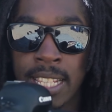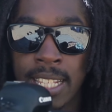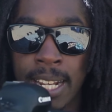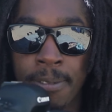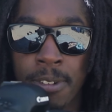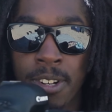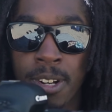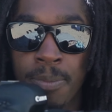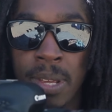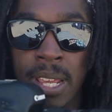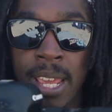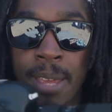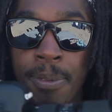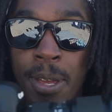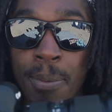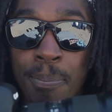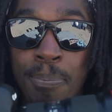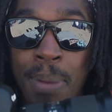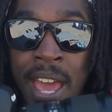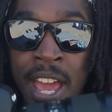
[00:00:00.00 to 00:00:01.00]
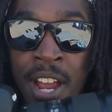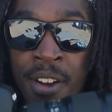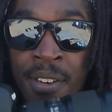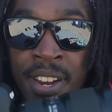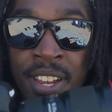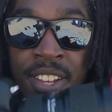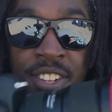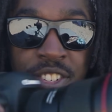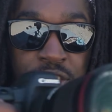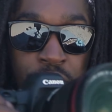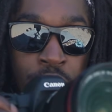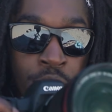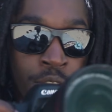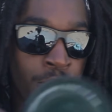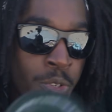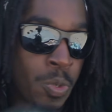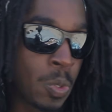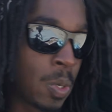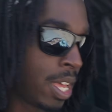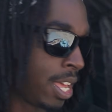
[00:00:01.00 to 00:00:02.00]
that I'm going to be comparing
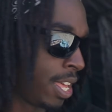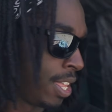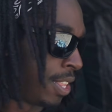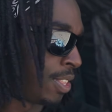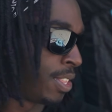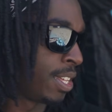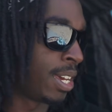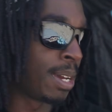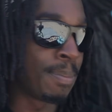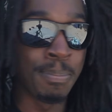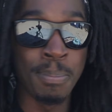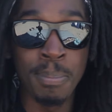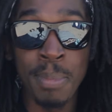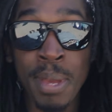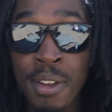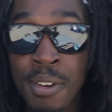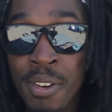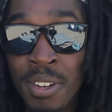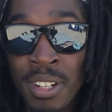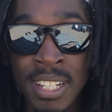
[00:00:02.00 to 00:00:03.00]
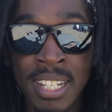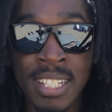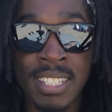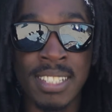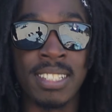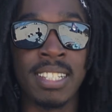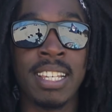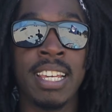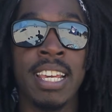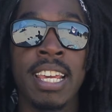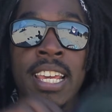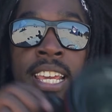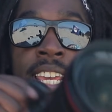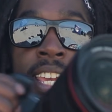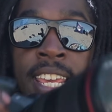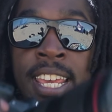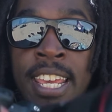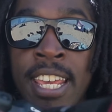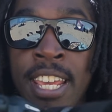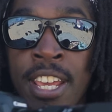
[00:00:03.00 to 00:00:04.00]
to the mirrorless
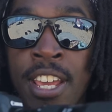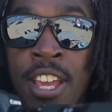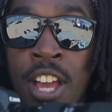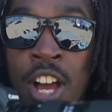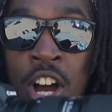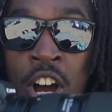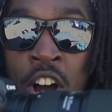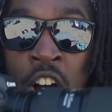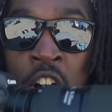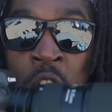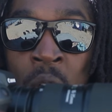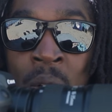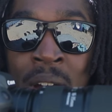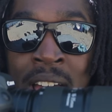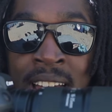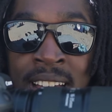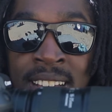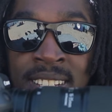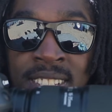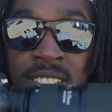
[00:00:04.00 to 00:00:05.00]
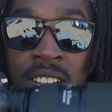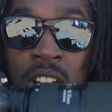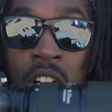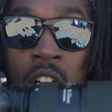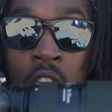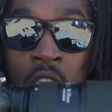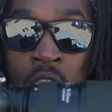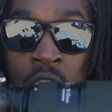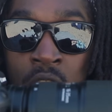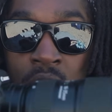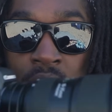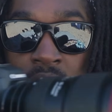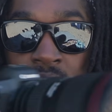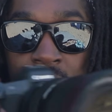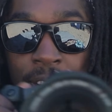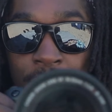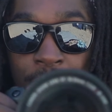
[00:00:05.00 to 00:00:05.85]
EOS R.